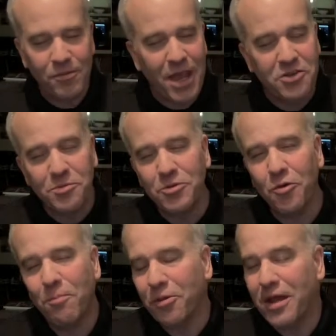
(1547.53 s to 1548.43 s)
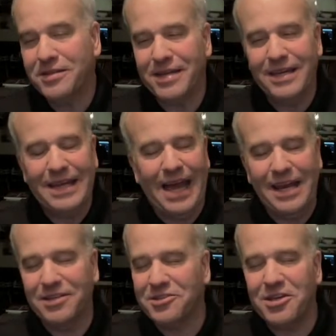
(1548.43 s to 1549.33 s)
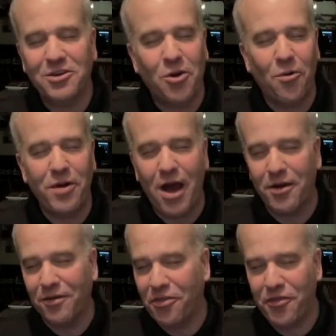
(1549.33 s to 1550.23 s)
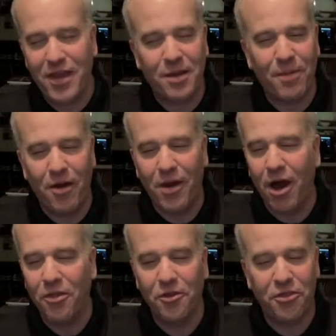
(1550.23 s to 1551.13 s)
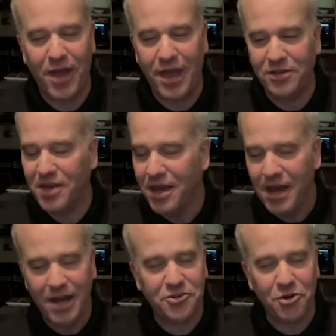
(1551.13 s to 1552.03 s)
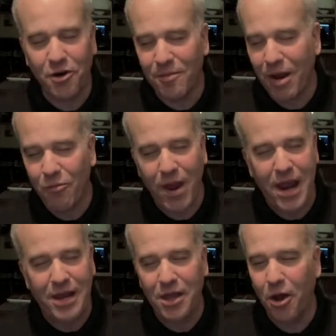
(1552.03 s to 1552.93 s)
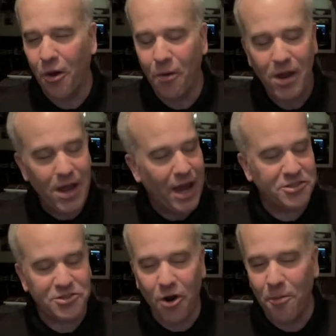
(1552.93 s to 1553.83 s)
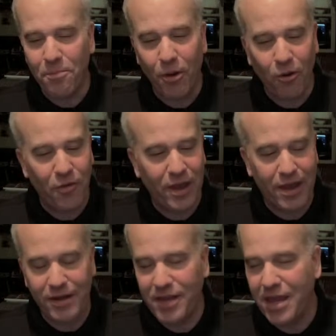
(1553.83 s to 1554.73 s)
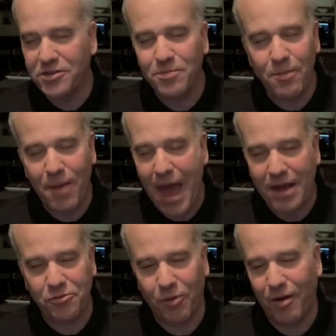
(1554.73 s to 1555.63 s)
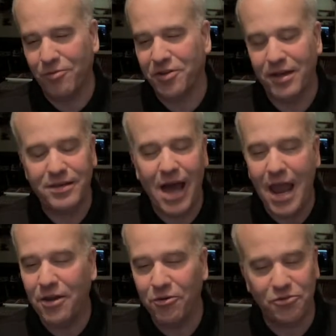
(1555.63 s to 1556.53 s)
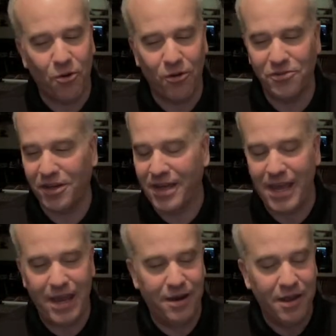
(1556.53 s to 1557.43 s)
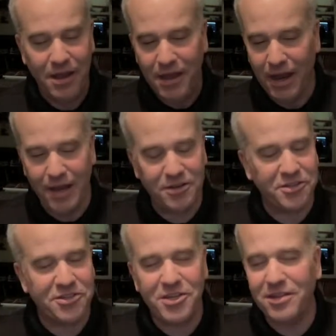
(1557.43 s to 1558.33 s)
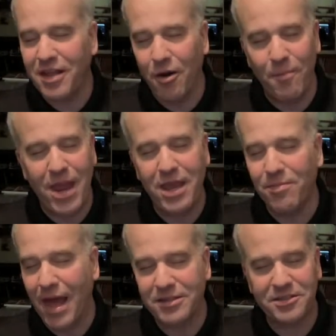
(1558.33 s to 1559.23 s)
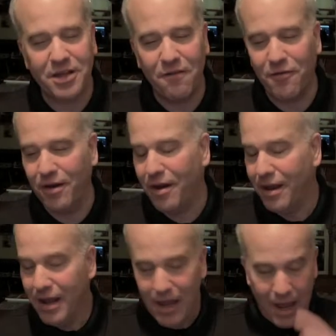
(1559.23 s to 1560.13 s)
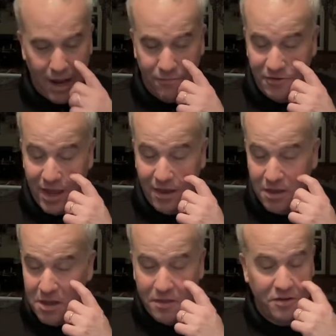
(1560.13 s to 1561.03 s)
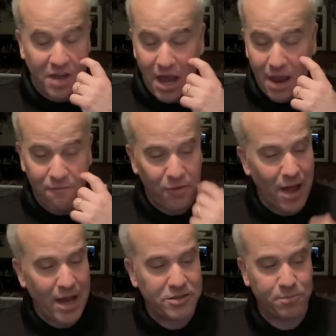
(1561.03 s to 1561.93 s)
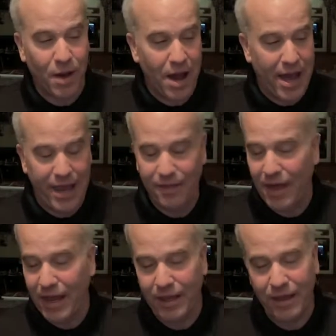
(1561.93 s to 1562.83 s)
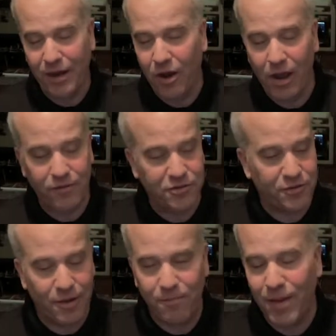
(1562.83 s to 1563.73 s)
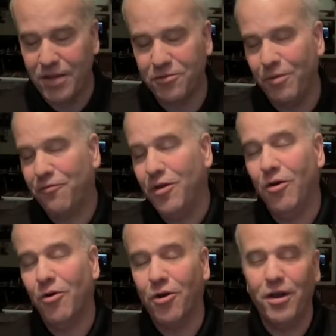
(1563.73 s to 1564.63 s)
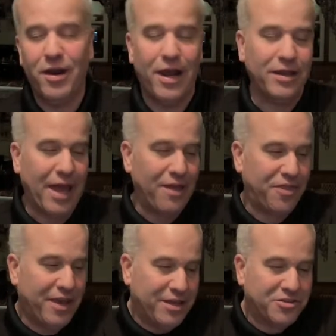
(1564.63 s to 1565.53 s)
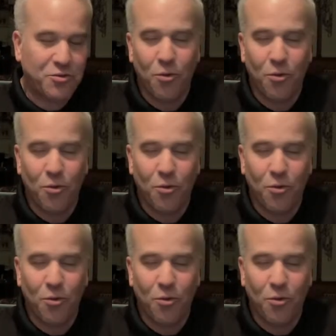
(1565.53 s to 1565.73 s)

takes me to a place that I just can go down and think about other things. I turn on my radio, I start building, and it takes me back to when I was like 9 years old as a kid. And I just sit there making that stuff, and it's like the time flies by, and then it makes me feel good. And I think it's